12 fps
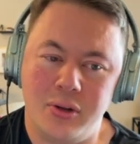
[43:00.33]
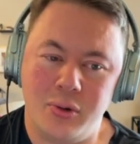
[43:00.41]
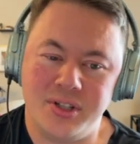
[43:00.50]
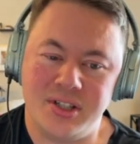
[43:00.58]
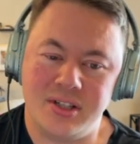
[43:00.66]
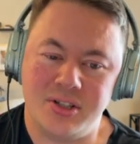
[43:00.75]
who
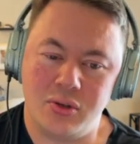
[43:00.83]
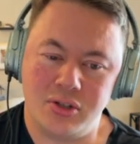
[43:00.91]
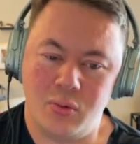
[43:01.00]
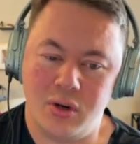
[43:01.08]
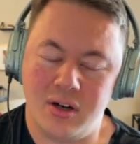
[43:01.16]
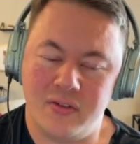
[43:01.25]
is a social
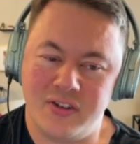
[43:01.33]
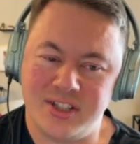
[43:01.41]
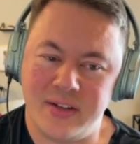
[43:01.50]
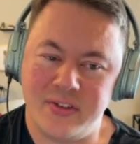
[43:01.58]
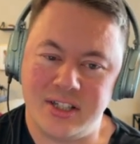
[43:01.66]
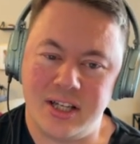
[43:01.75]
worker for
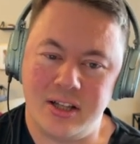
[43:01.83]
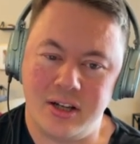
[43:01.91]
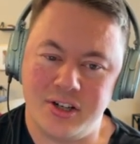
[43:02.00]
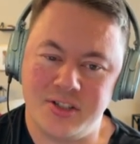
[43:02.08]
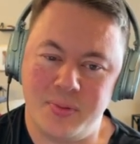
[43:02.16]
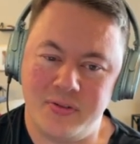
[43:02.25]
17
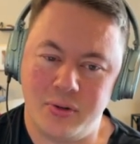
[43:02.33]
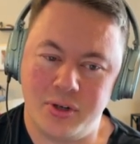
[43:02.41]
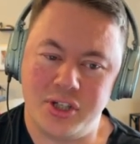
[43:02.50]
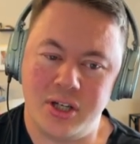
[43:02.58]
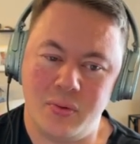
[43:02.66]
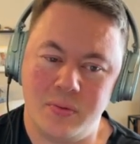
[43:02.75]
years
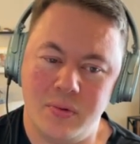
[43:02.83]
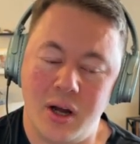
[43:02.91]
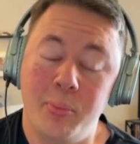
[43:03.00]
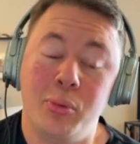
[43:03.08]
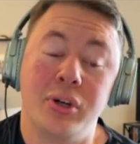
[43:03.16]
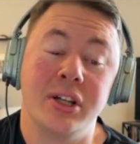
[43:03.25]
a
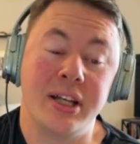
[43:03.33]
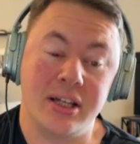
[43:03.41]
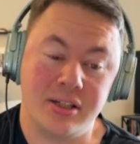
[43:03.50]
brilliant